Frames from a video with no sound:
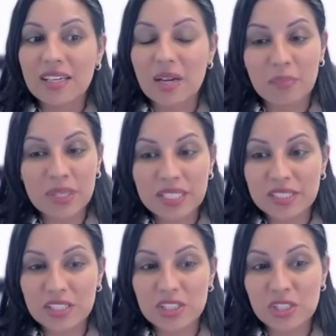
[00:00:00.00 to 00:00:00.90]

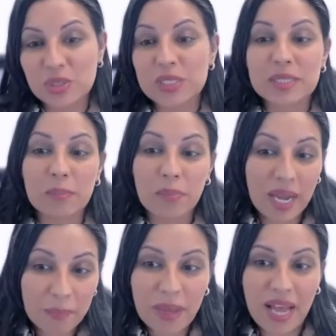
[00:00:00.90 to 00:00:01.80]
Companies could choose to
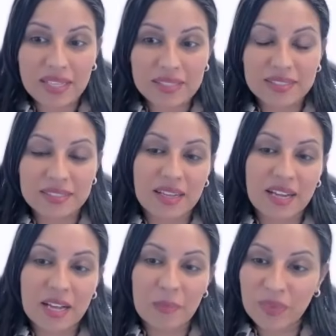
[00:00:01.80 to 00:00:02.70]
bypass
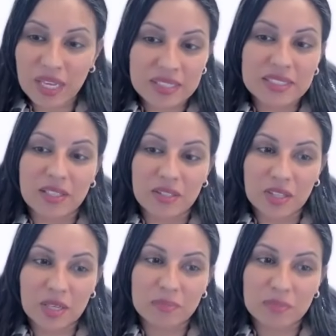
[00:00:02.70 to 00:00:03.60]
that single
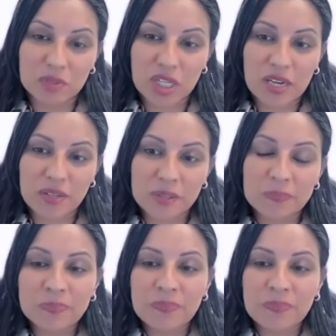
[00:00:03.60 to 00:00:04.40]
arm trial.